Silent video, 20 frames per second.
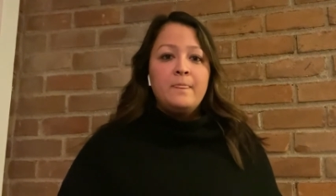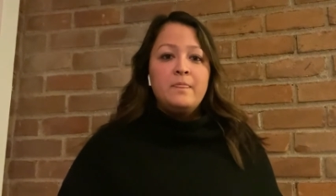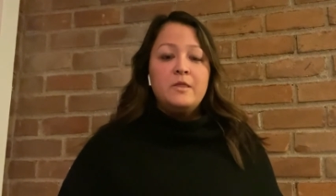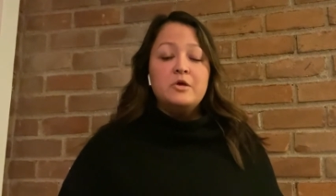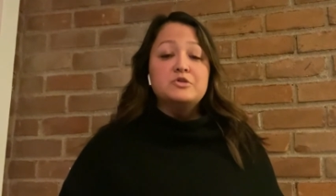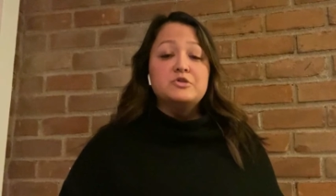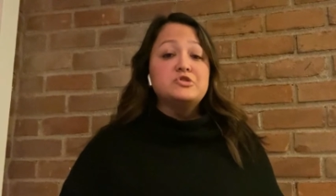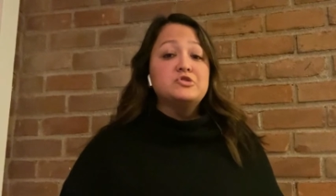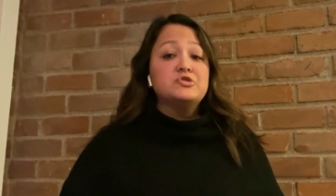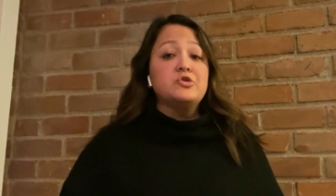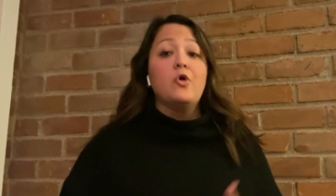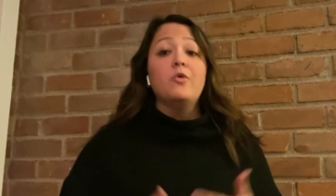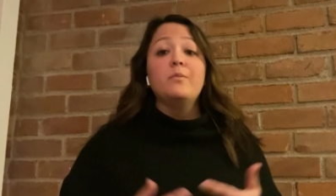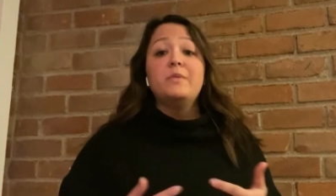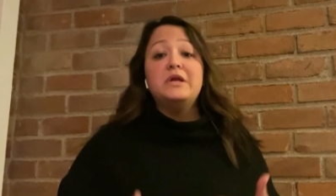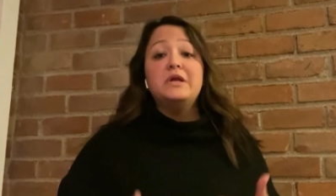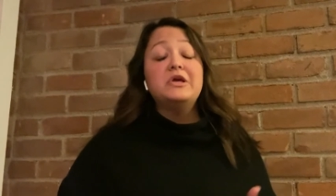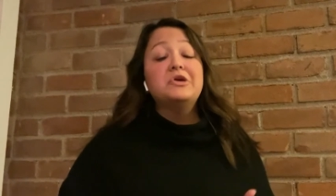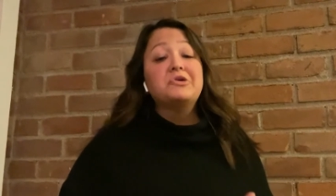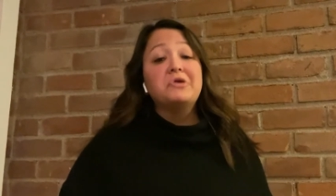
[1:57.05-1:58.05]
There's so
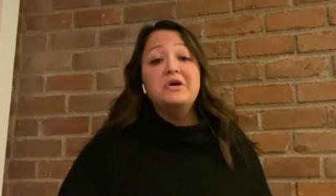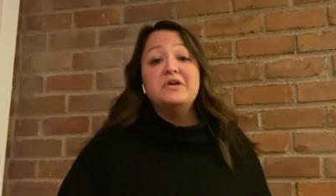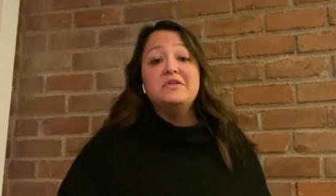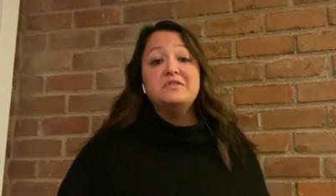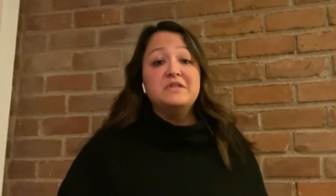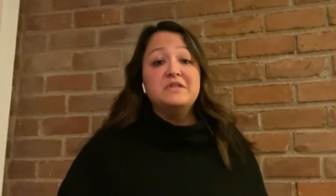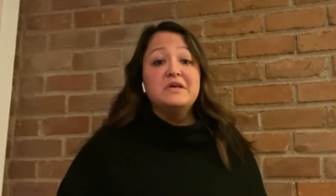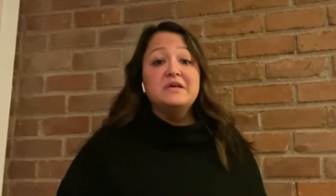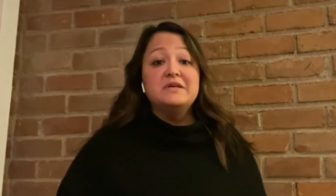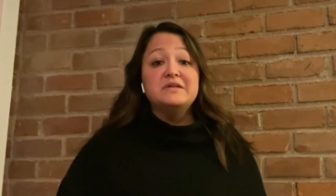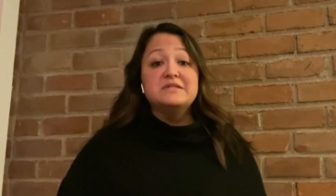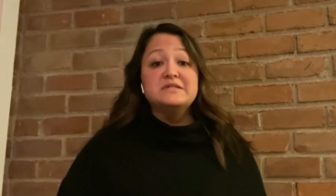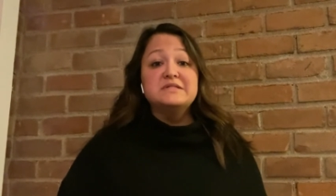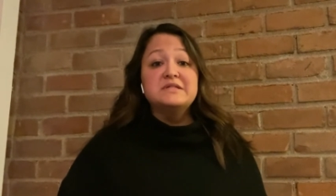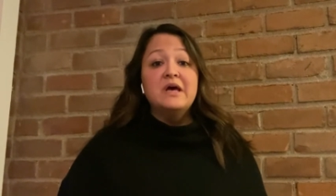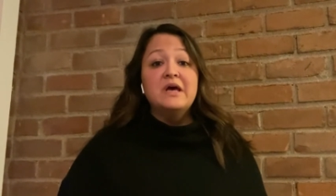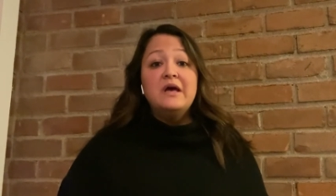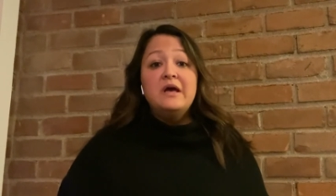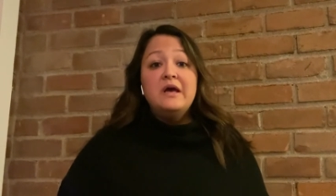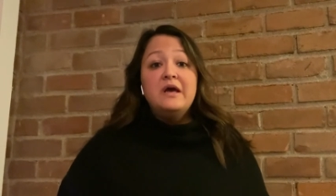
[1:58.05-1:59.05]
many great
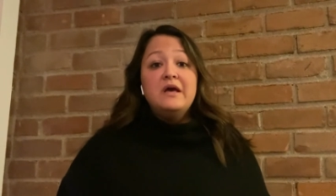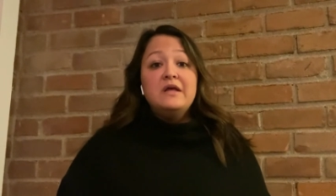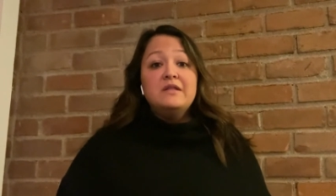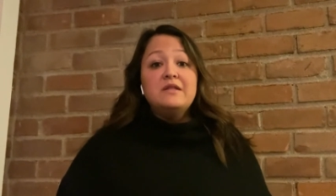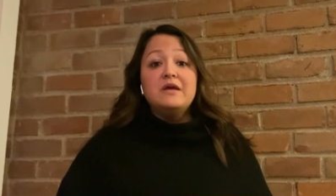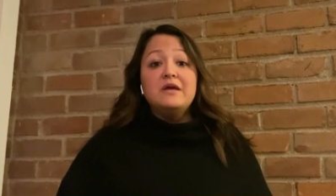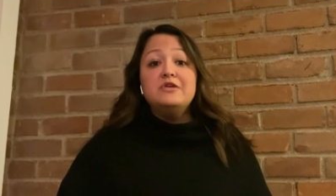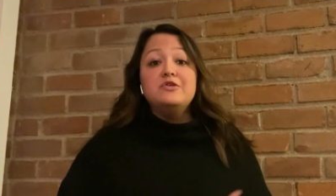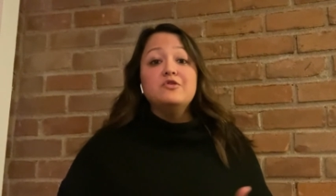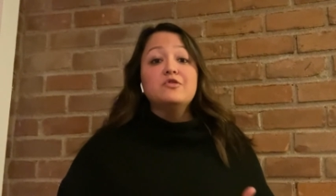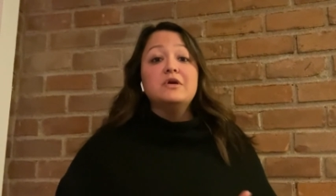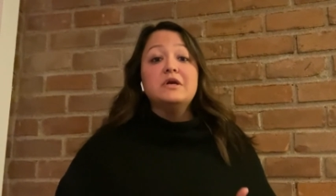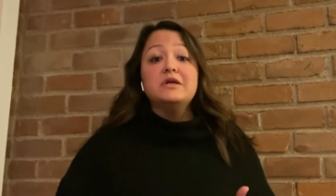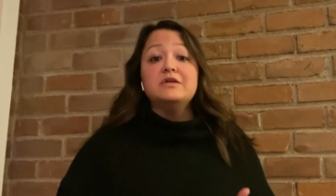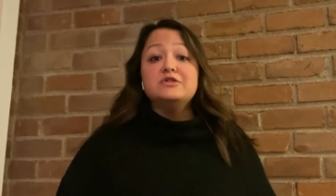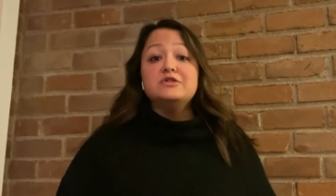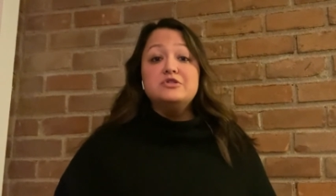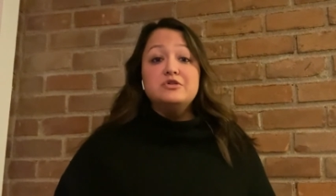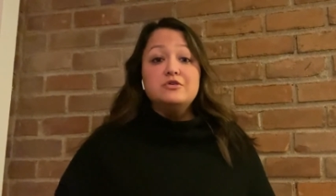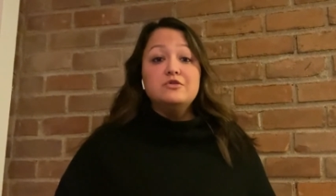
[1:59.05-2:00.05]
things that you
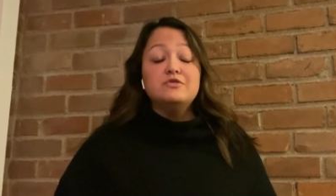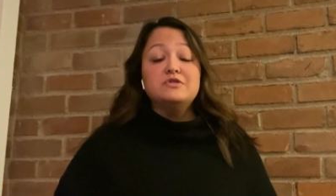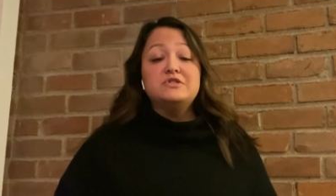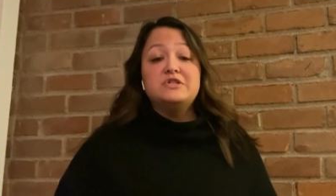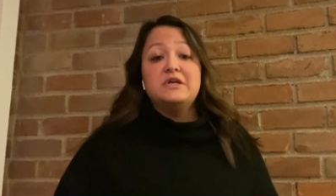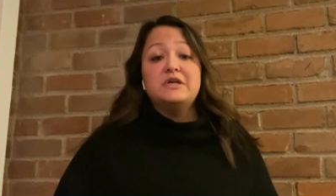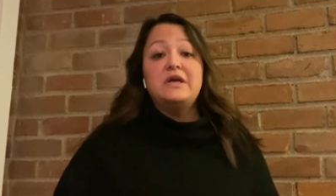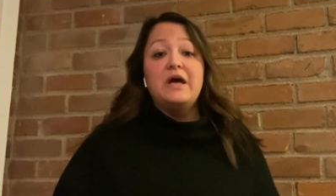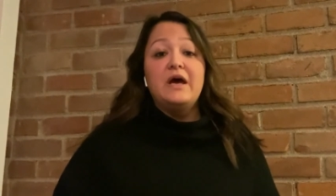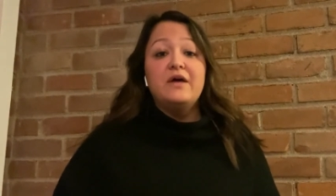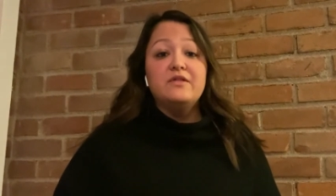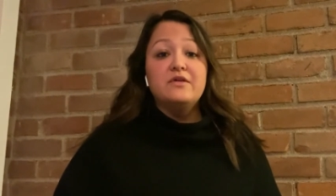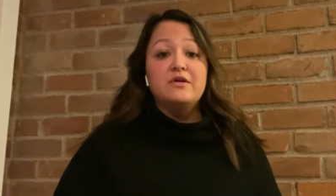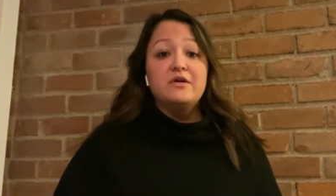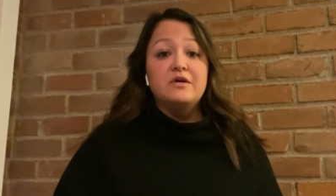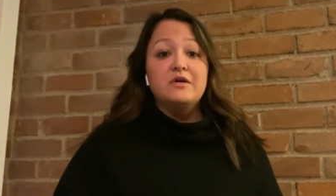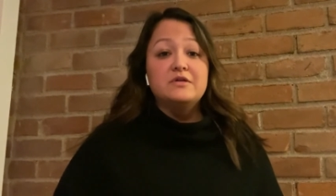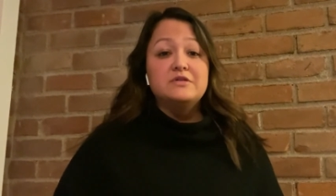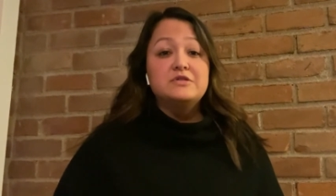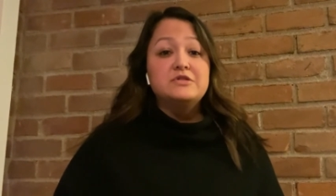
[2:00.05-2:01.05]
can do
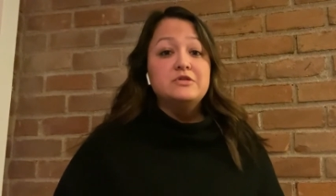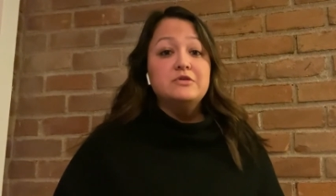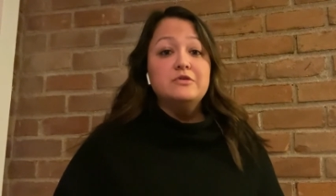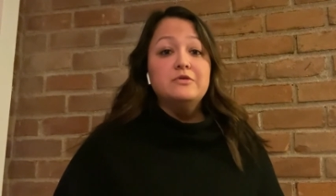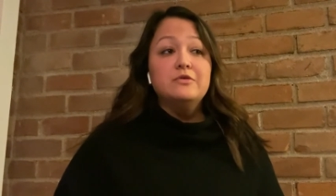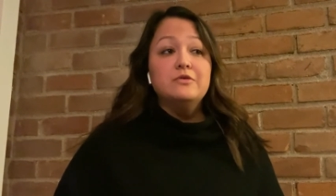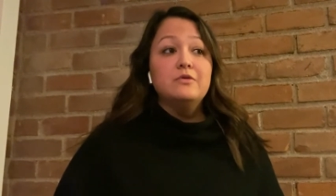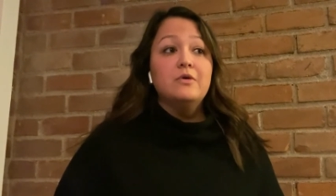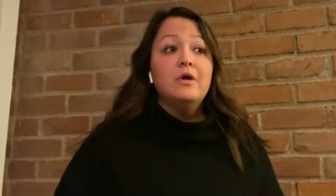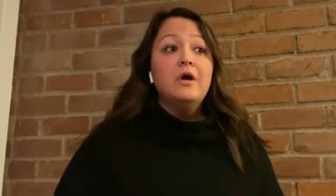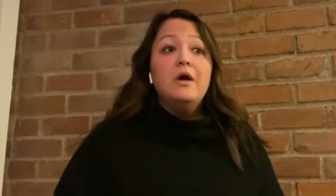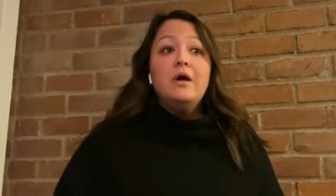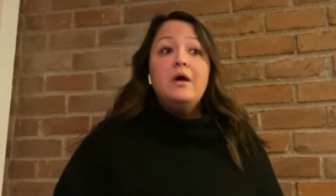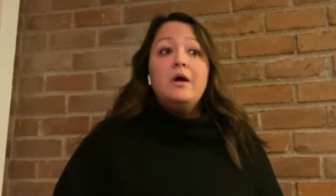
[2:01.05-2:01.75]
together to